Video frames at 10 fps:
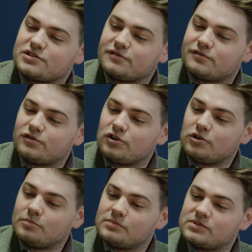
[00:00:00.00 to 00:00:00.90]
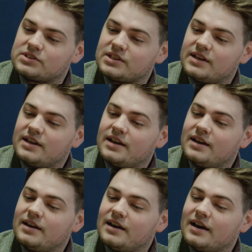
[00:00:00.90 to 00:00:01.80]
free meals vouchers
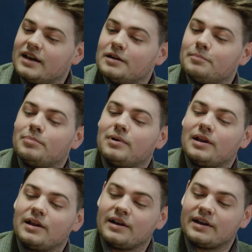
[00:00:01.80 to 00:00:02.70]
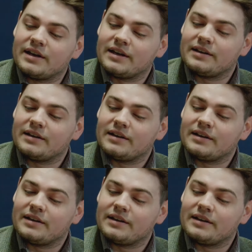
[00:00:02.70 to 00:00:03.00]
and funding for equipment and uniform.